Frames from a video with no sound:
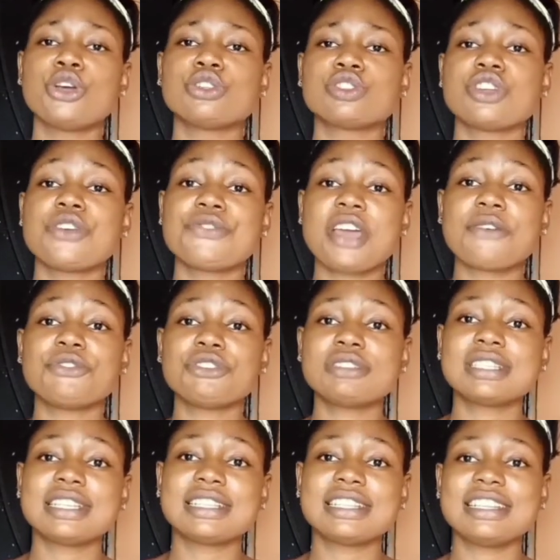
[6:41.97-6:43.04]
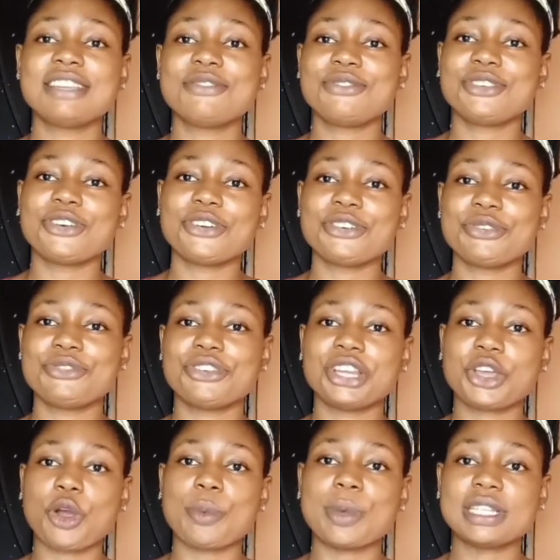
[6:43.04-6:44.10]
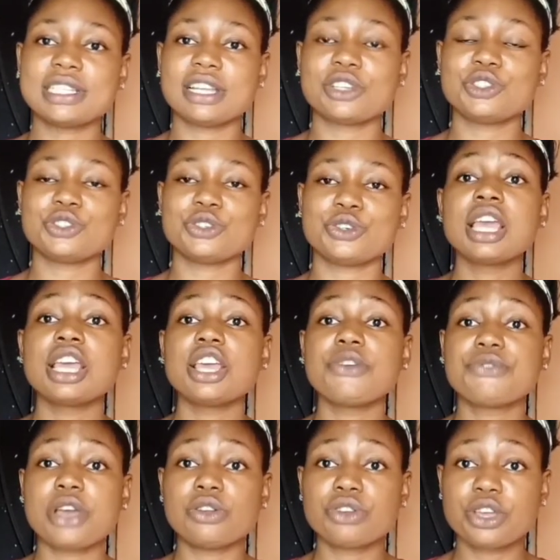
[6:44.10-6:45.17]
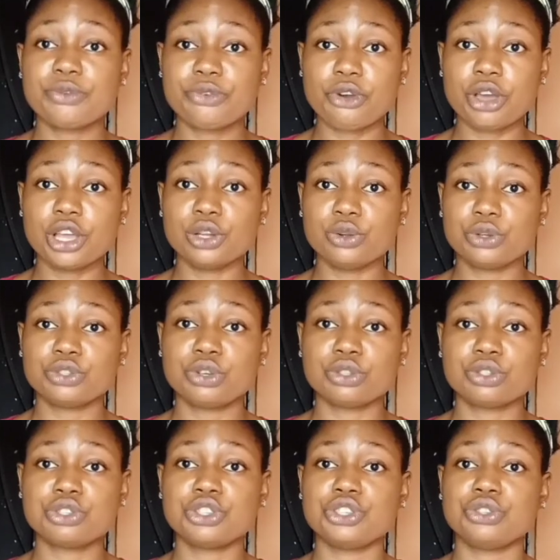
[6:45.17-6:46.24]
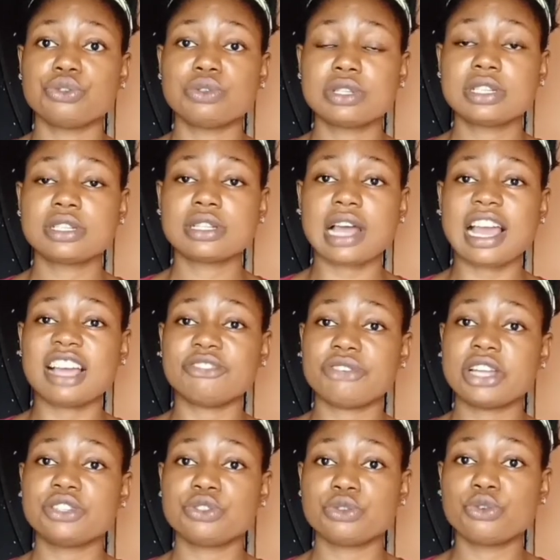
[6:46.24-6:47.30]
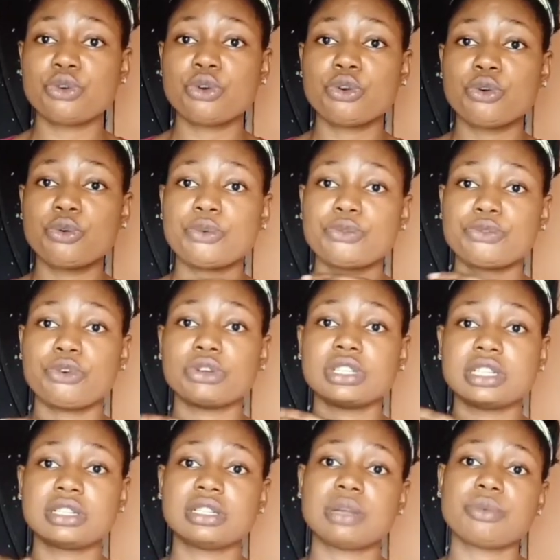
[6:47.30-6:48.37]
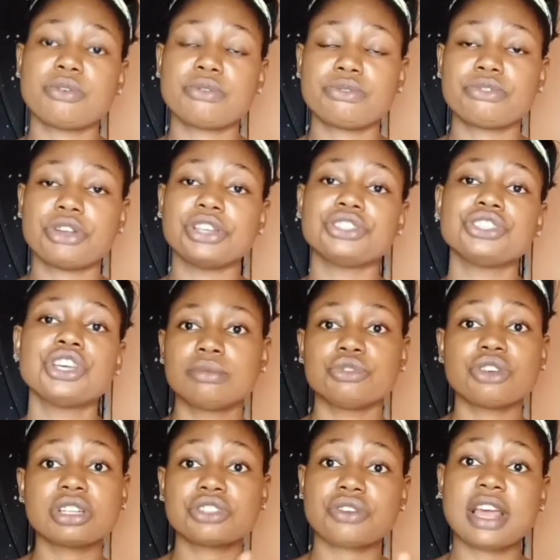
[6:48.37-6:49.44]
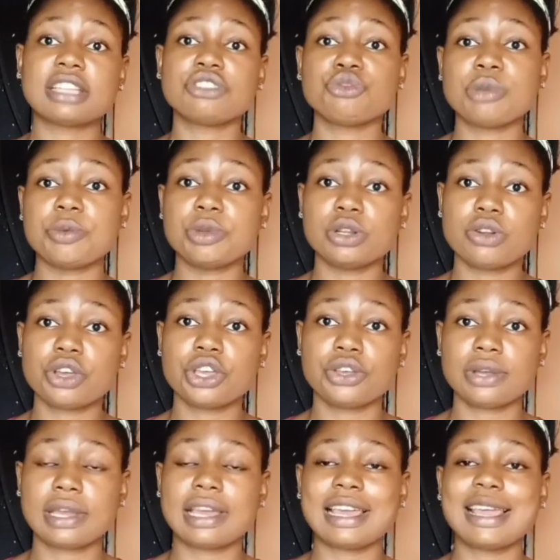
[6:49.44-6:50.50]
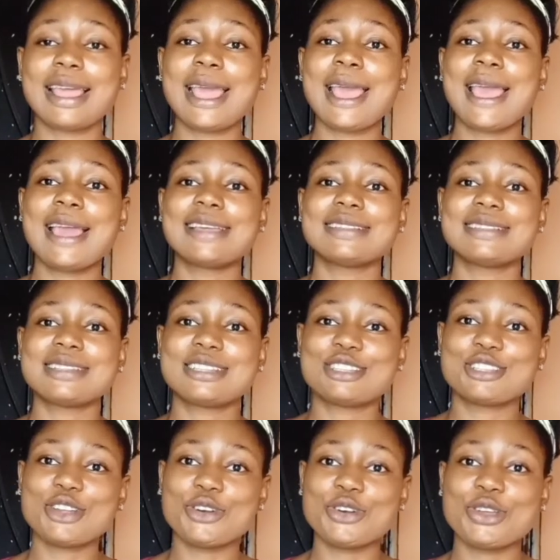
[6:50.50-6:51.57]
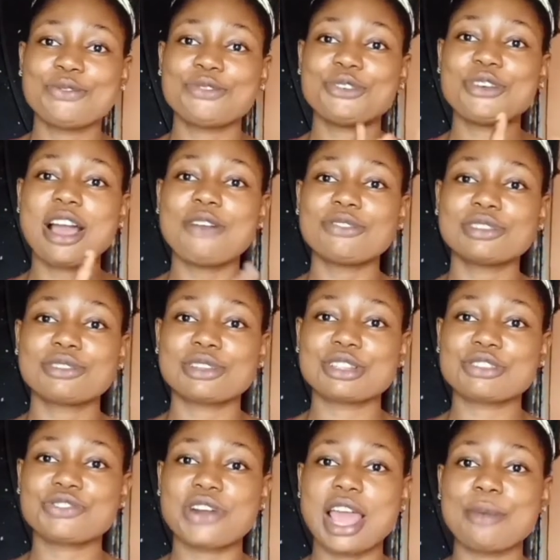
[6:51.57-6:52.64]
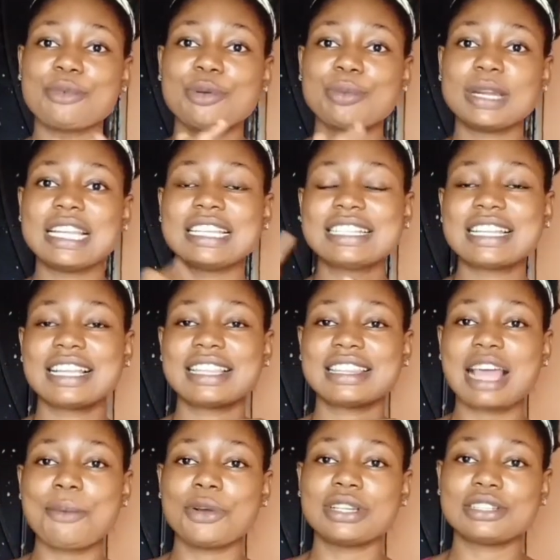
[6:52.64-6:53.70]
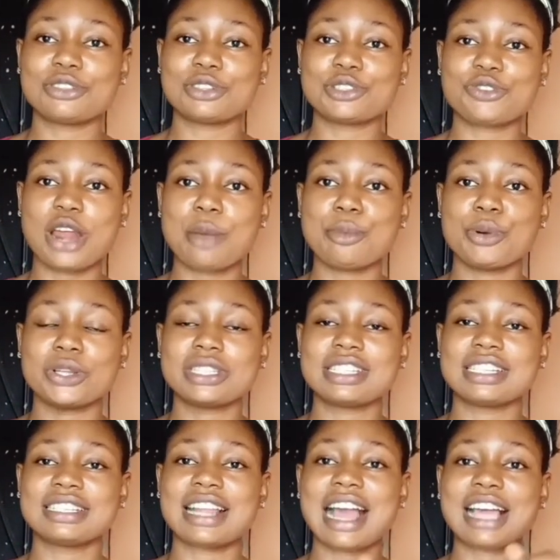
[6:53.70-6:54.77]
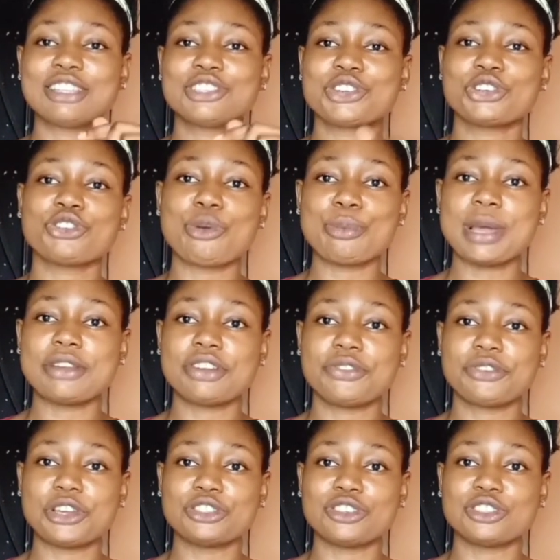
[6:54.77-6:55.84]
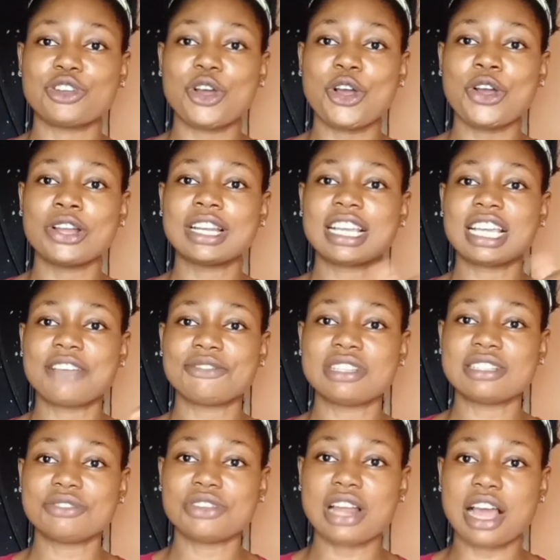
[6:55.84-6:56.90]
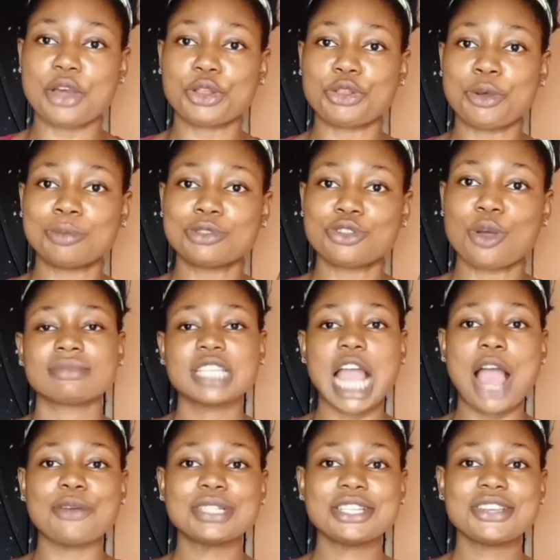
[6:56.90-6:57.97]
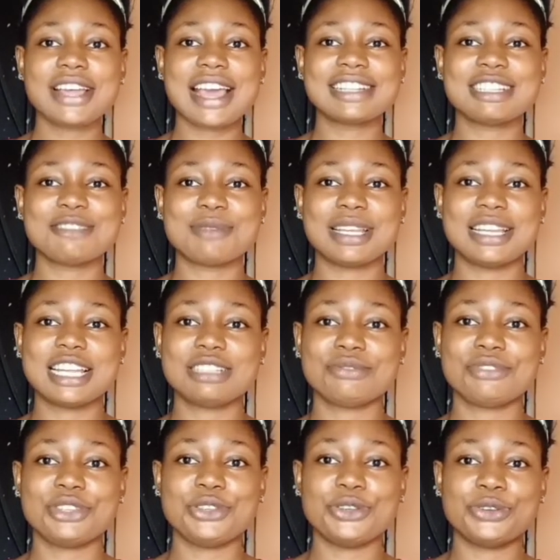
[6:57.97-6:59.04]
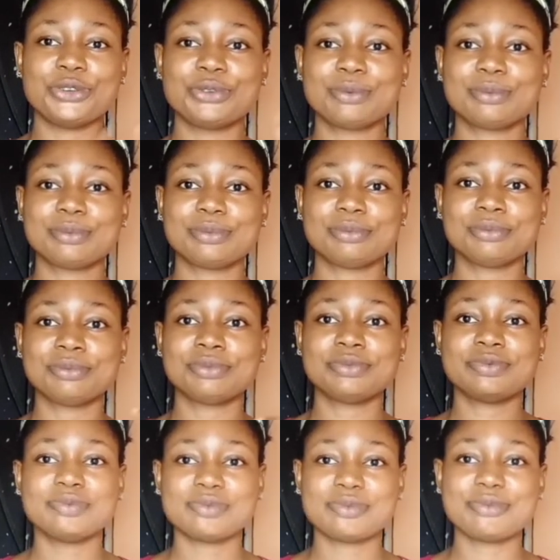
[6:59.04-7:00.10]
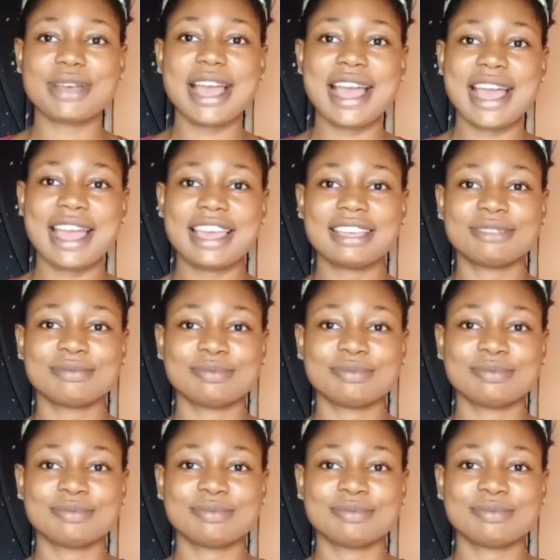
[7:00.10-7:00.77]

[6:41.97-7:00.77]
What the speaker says: So if you have used it, leave your review in the comment section. If you are looking for a lotion to use, I advise you go for this Lemon Fresh. Just try it, you may be lucky, okay? So if you haven't subscribed, please tap on the subscribe button and turn your bell notification on. Give this video a thumbs up. I will see you guys in my next video. Bye.